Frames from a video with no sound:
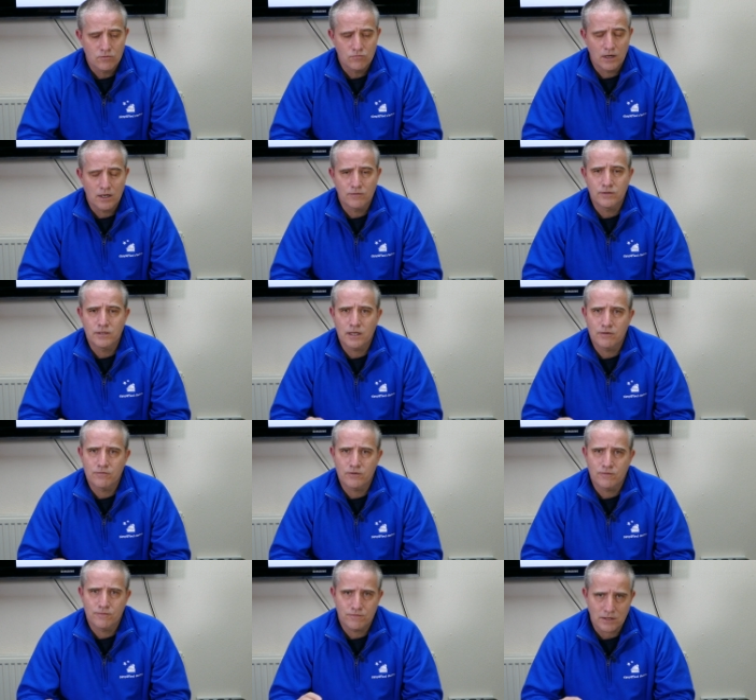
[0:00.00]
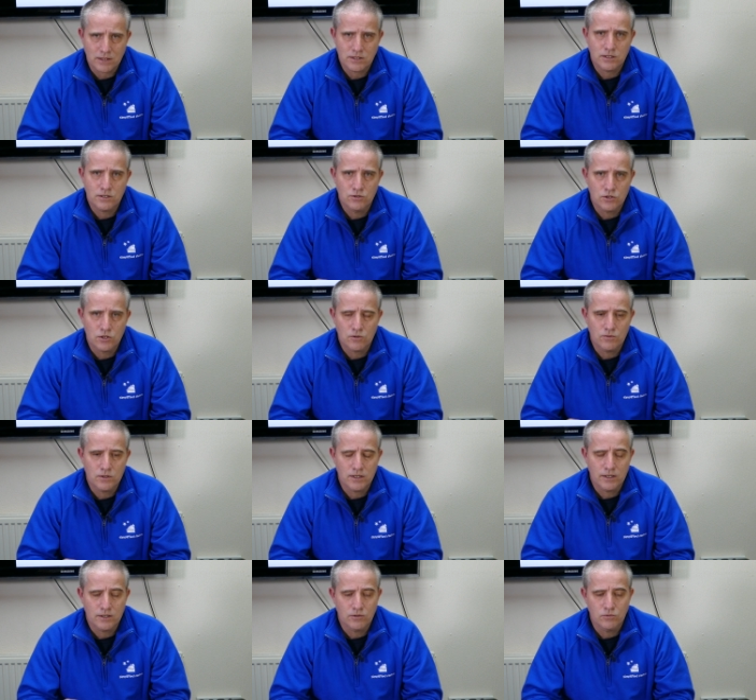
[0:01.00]
relevant if you're fixing to the
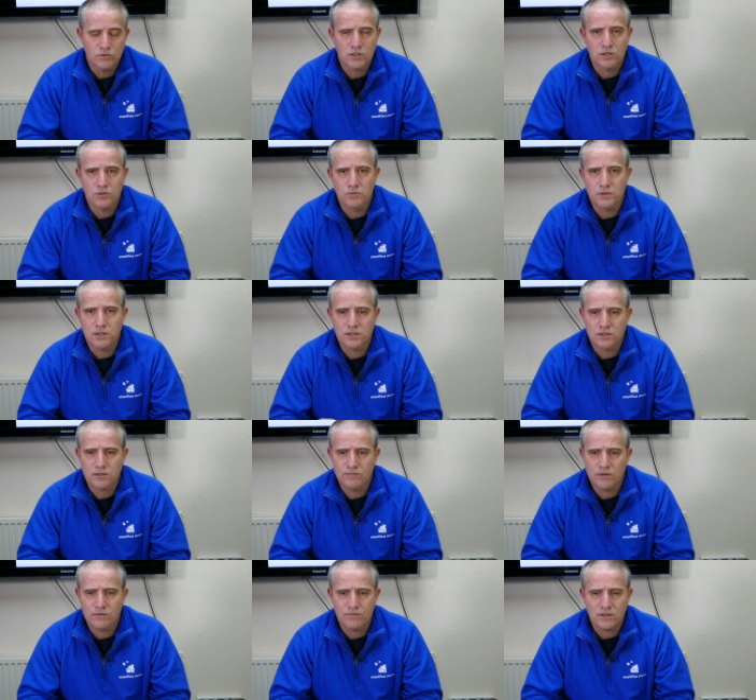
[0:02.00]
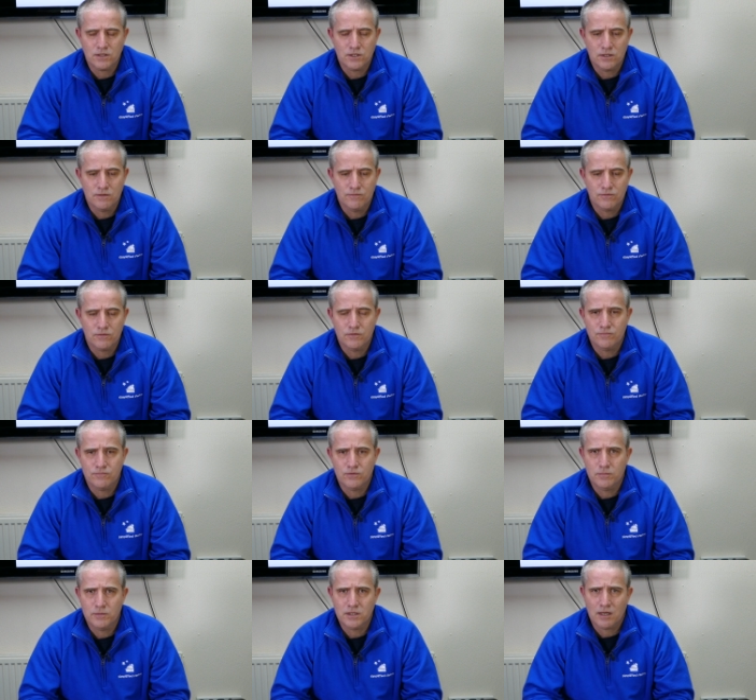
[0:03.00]
Eagle two, because if you're fixing fr
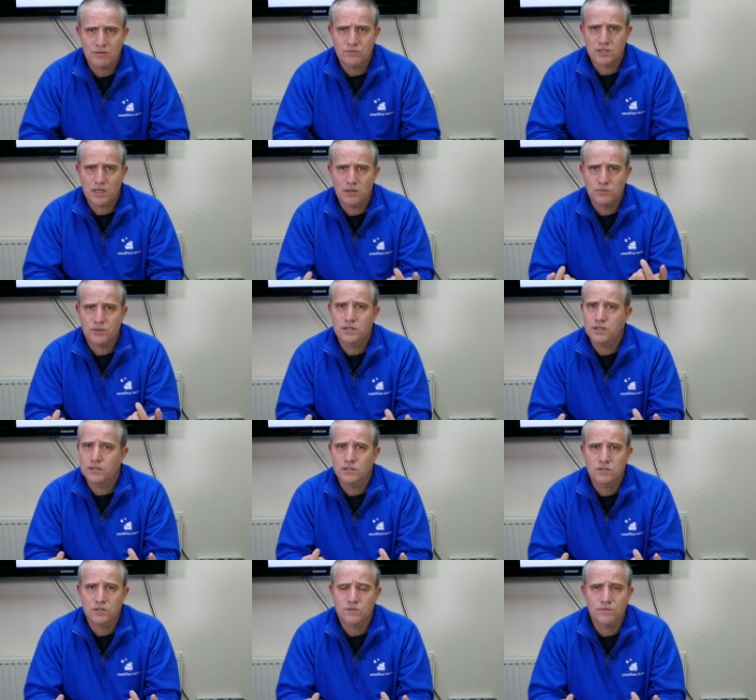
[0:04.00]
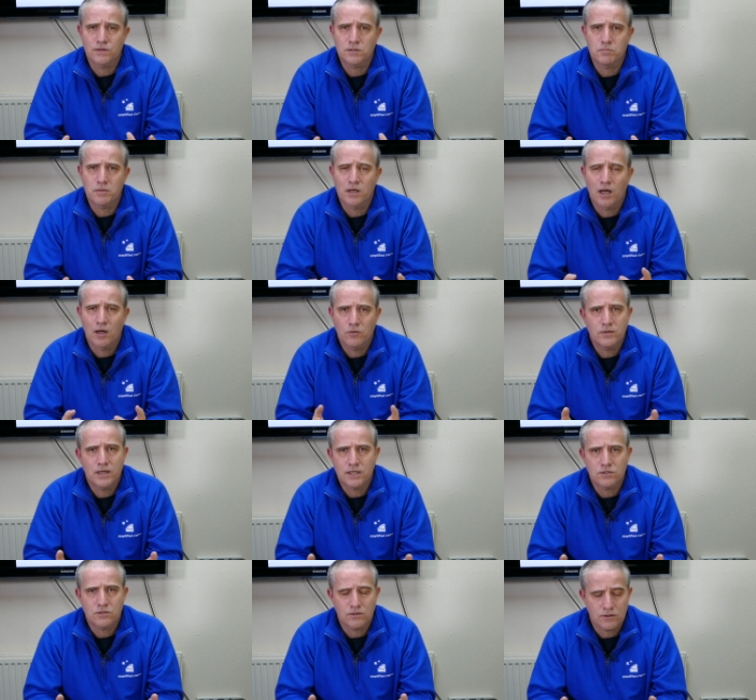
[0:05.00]
from a dovetail, then you can just fix below.
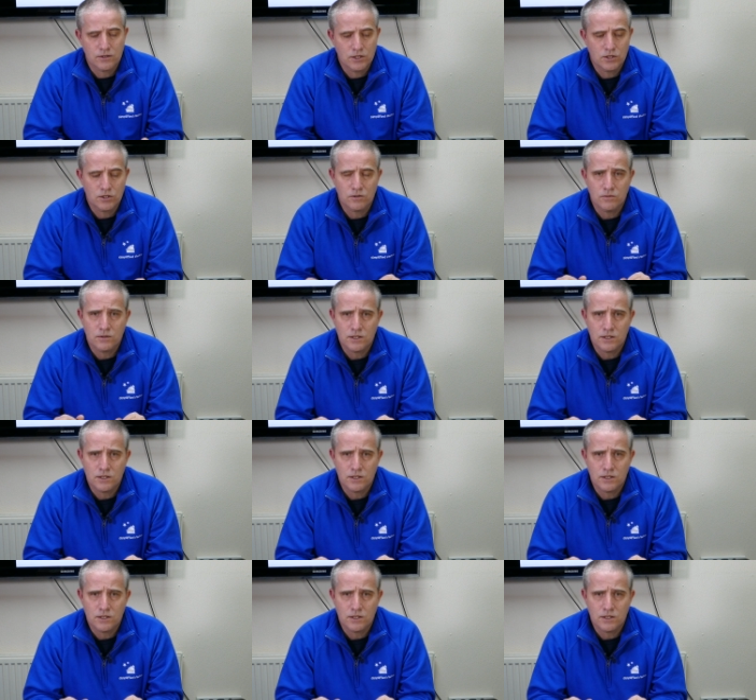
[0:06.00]
That's not an issue.